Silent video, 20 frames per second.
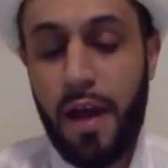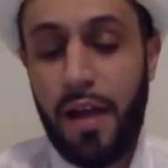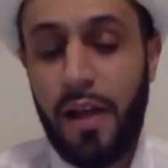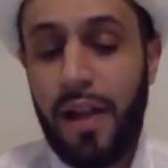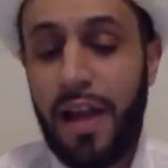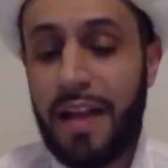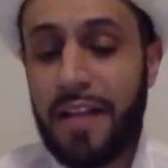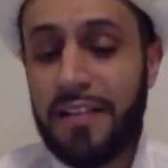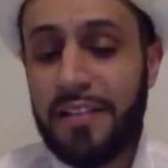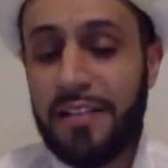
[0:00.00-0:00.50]

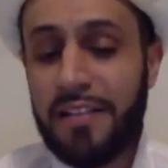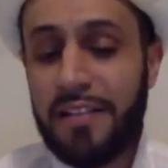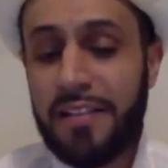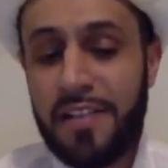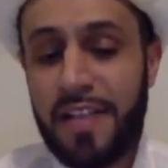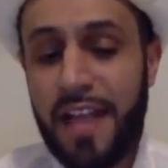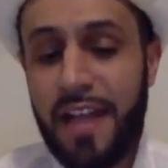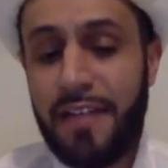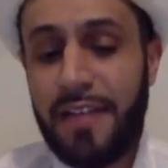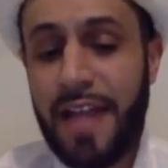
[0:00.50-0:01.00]
Allah
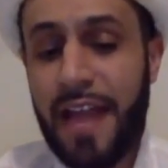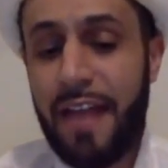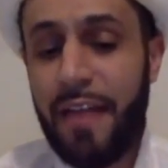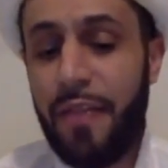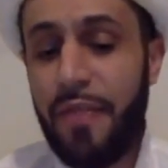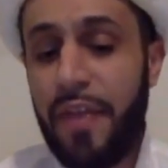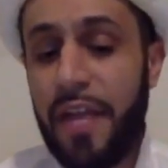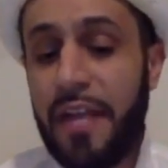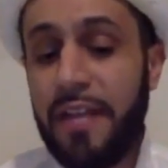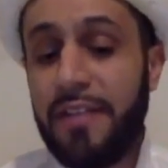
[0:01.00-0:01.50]
says, and
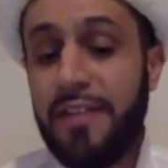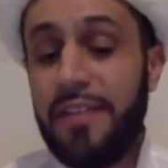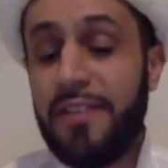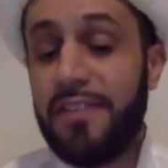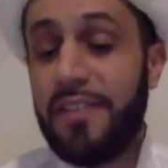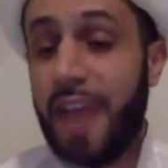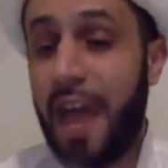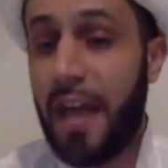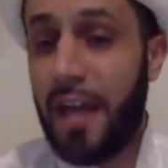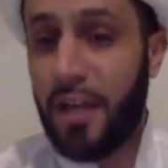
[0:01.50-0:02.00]
had they
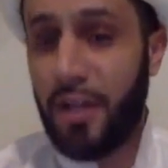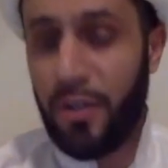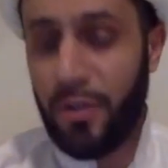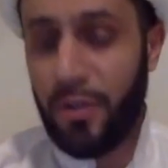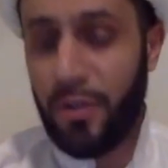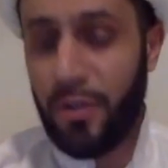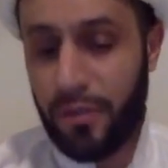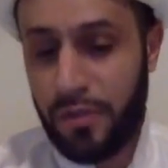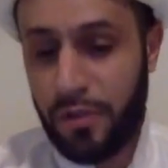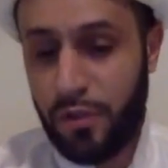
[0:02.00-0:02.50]

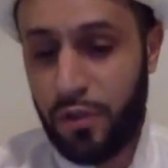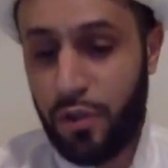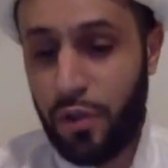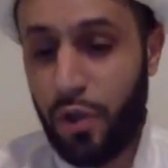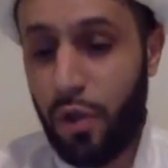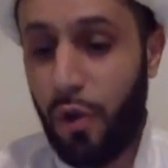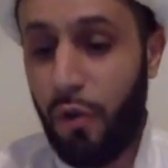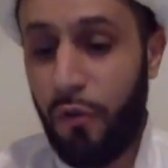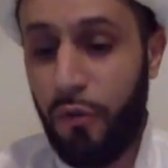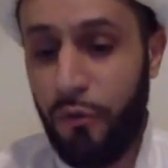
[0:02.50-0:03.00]
desired
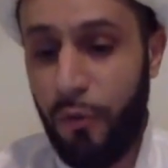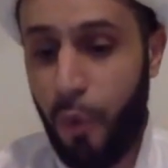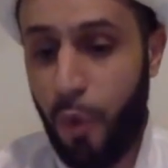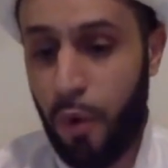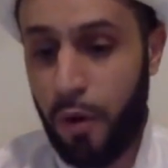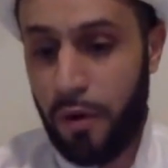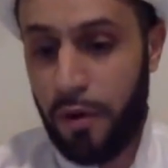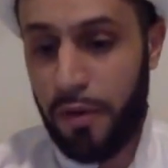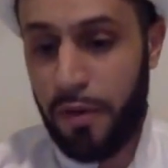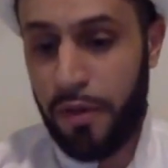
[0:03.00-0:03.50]
to go
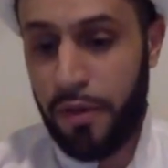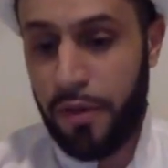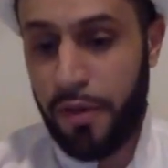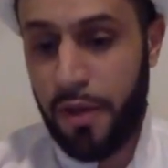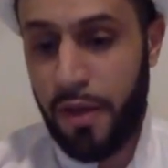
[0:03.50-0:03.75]
forth,